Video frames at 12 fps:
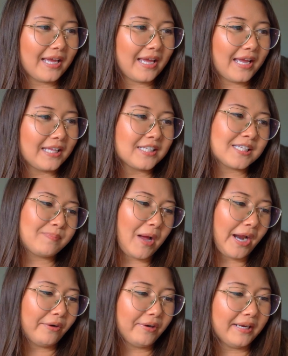
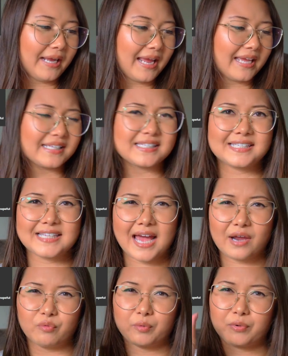Inspiring and
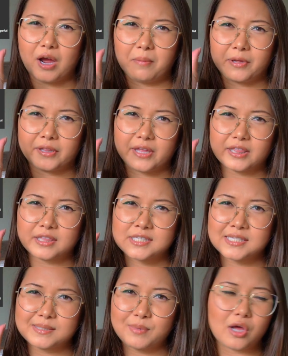sad were probably like the
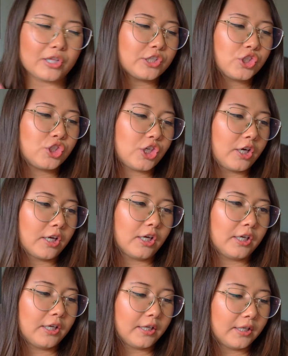smallest chunk.